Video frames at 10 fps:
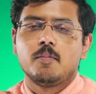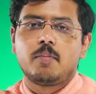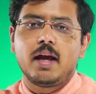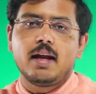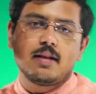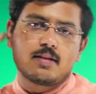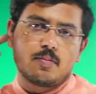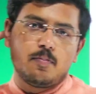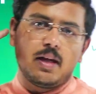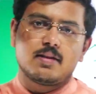brain and
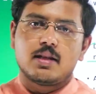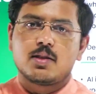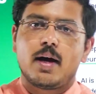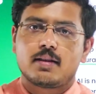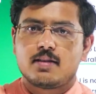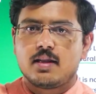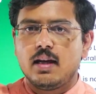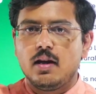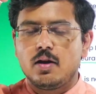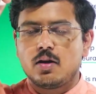brain sends back the
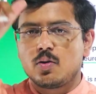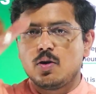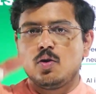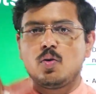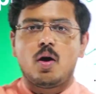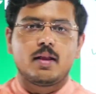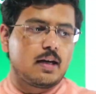signal to the neuron